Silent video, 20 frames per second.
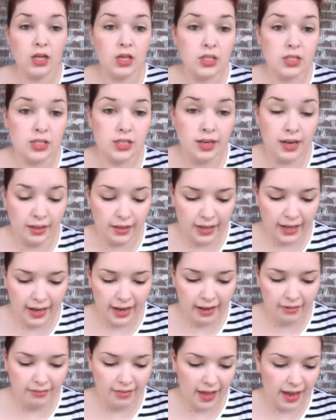So now that I
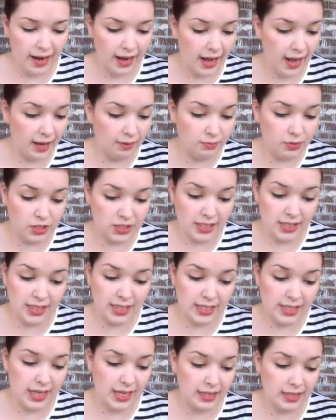have that, I'm just going
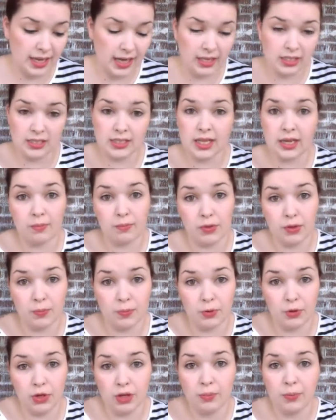to take that same
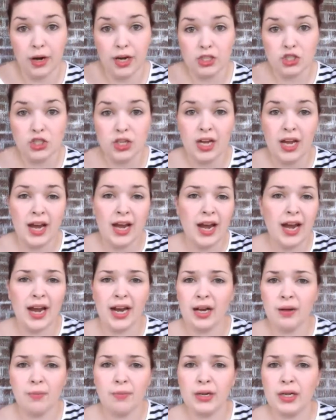kabuki brush
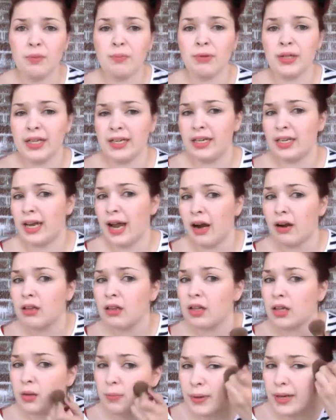and I'm going to blend it out a
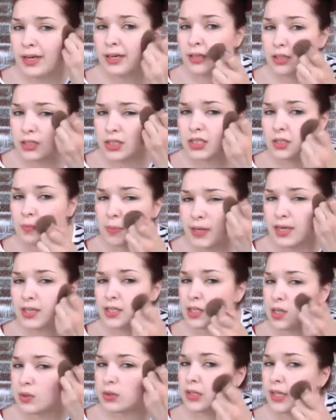little bit, just because
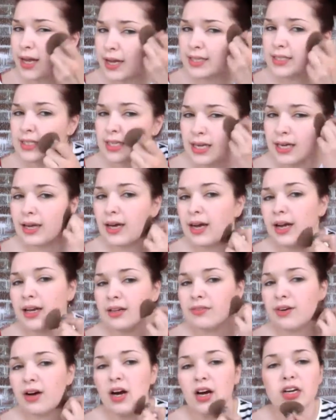those lines get kind
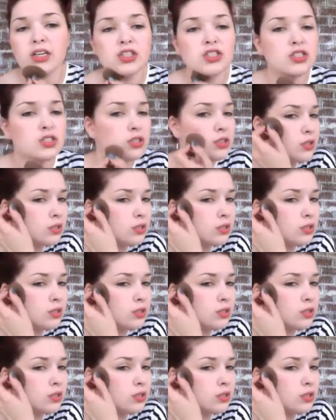of harsh.